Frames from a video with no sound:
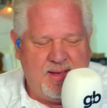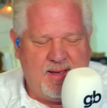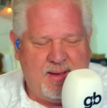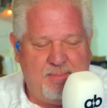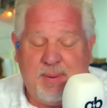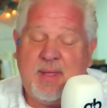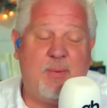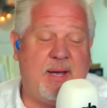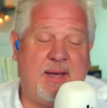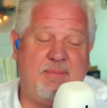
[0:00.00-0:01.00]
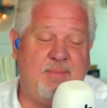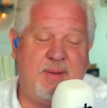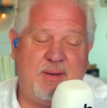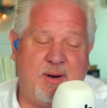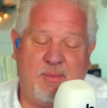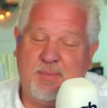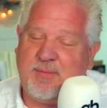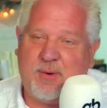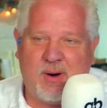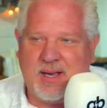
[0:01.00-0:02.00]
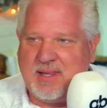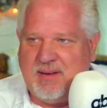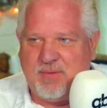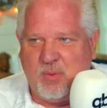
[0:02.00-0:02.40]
Uh, by the way, you know, before I leave